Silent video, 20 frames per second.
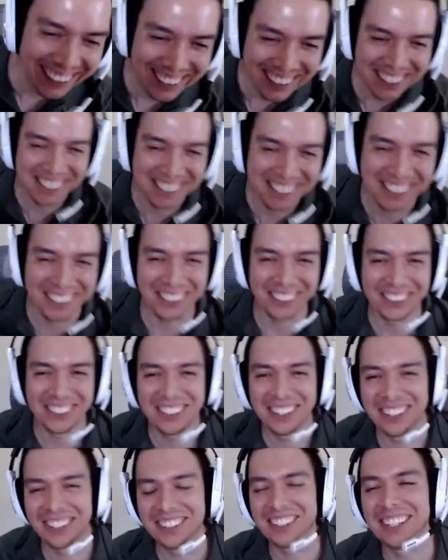Yeah.
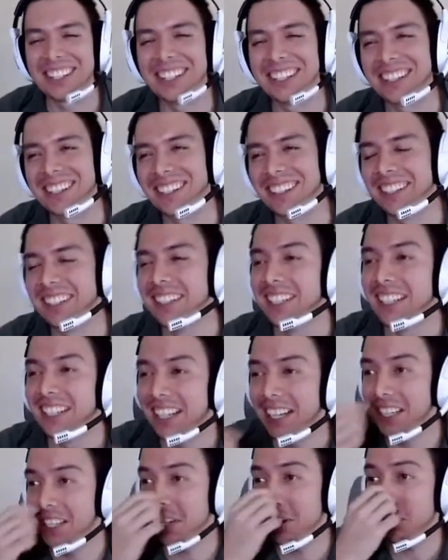So no.
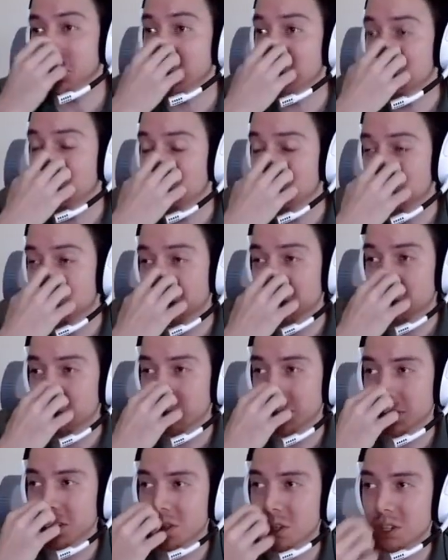It's a
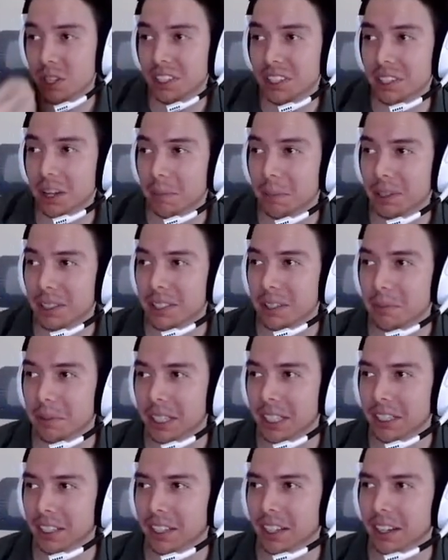really really interesting
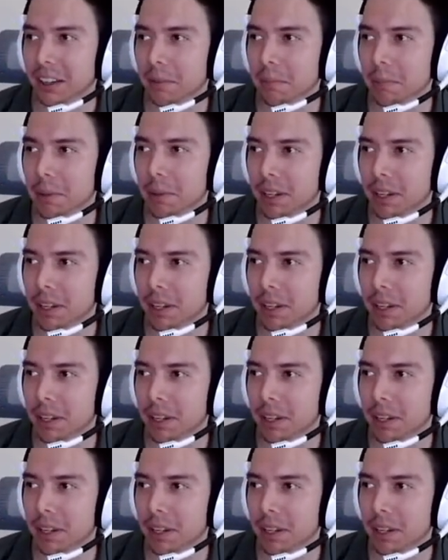topic to me.